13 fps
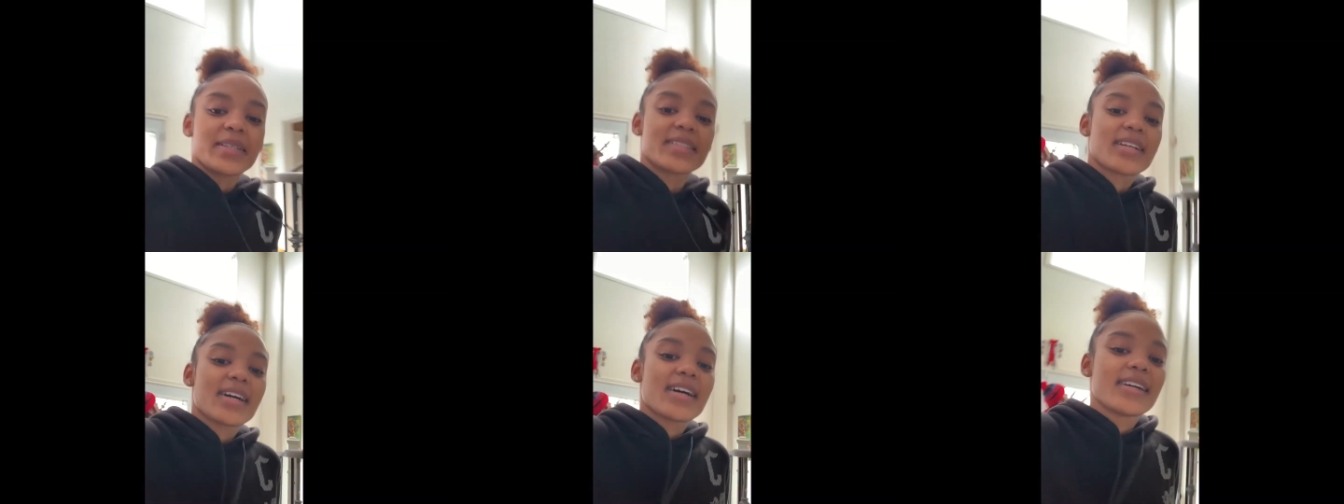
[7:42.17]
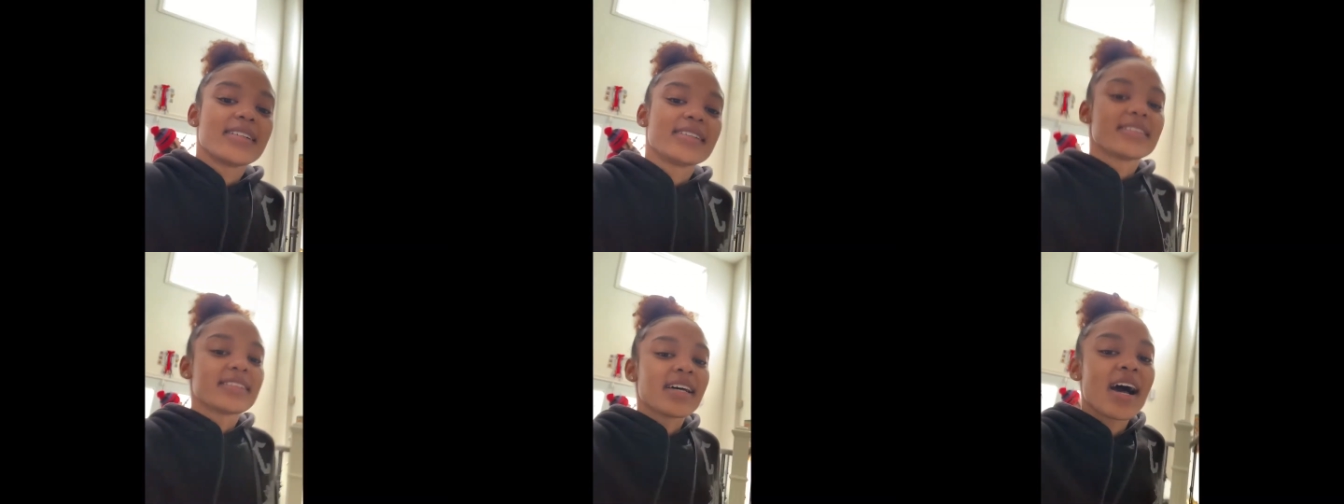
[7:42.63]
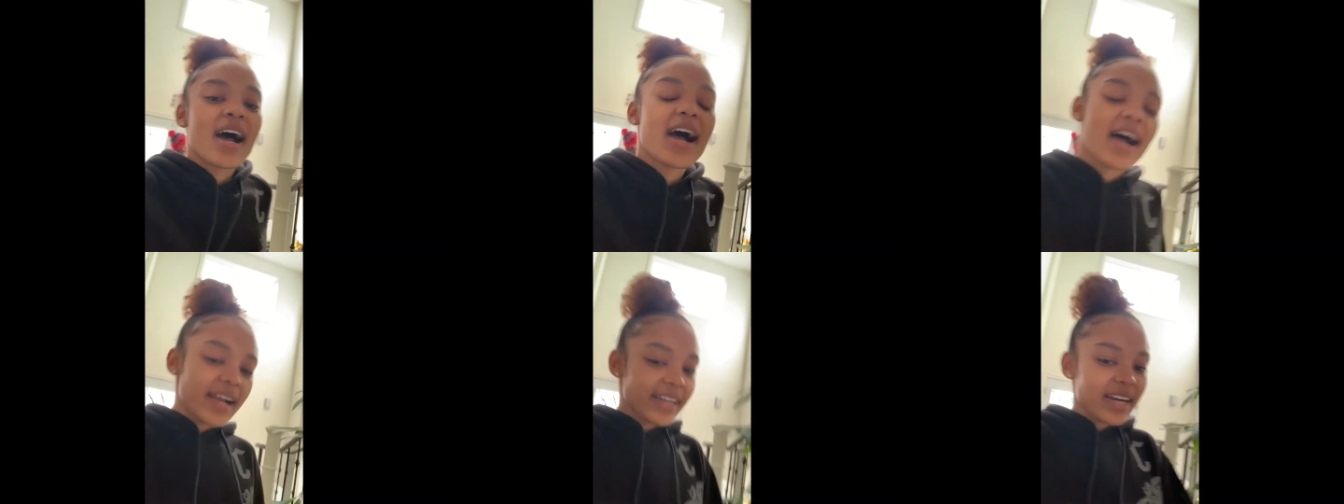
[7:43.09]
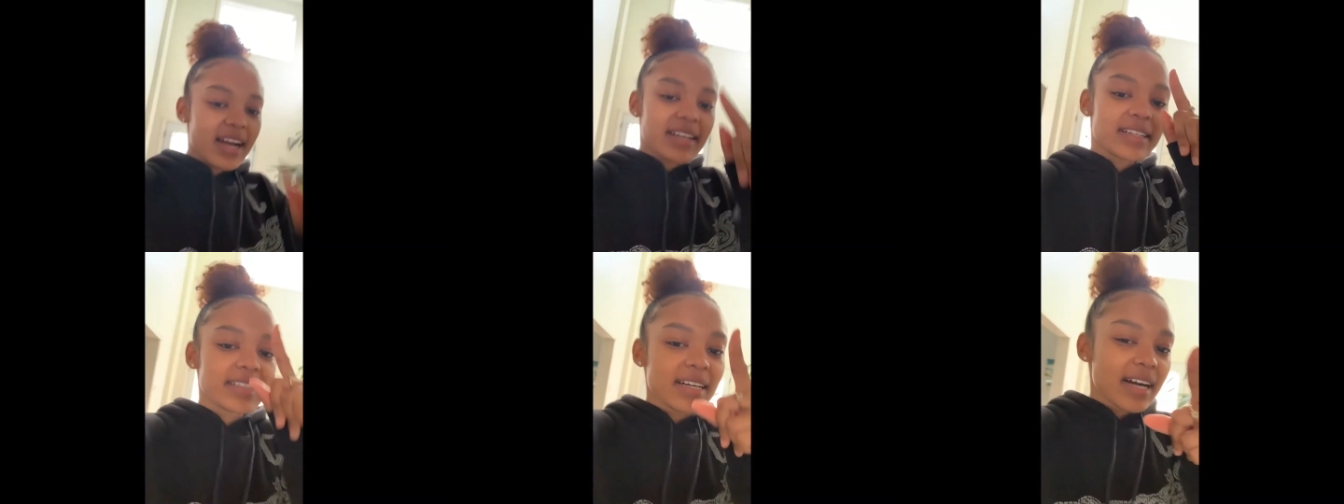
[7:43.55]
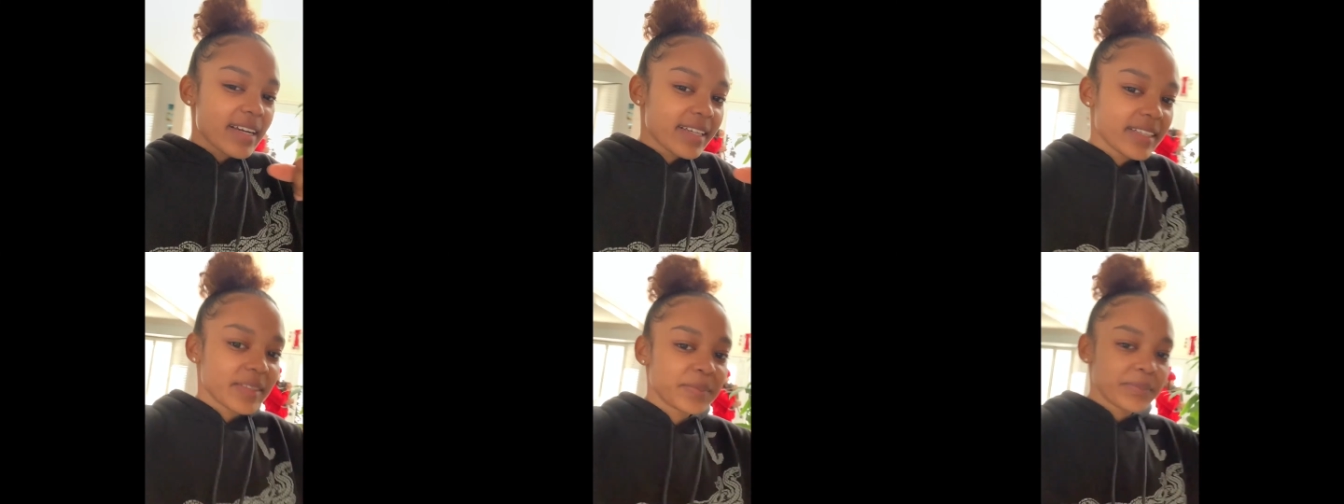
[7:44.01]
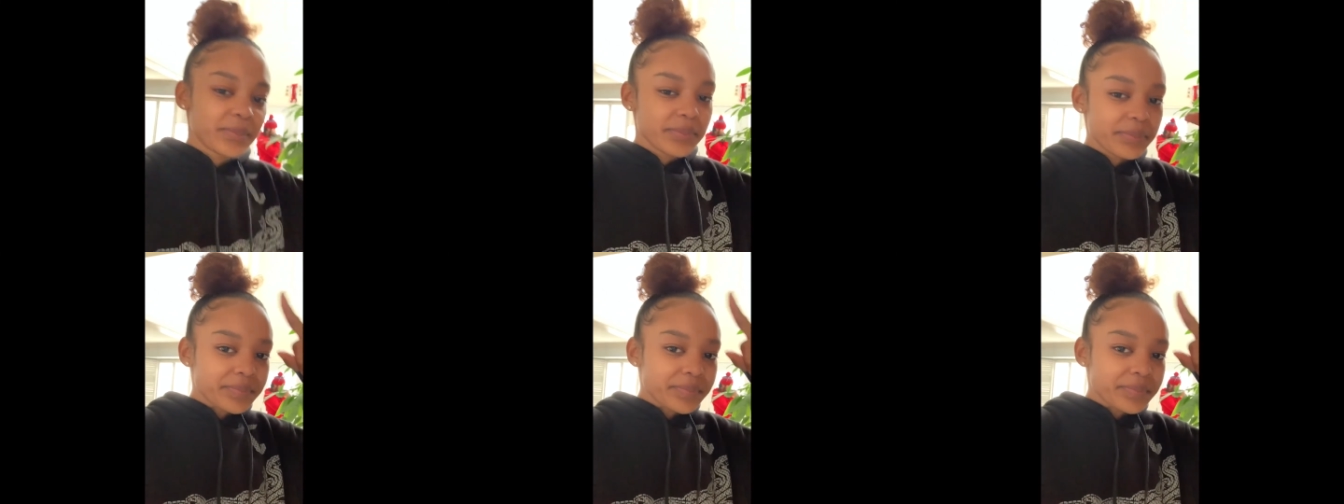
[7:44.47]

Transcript: guys, I kind of got him.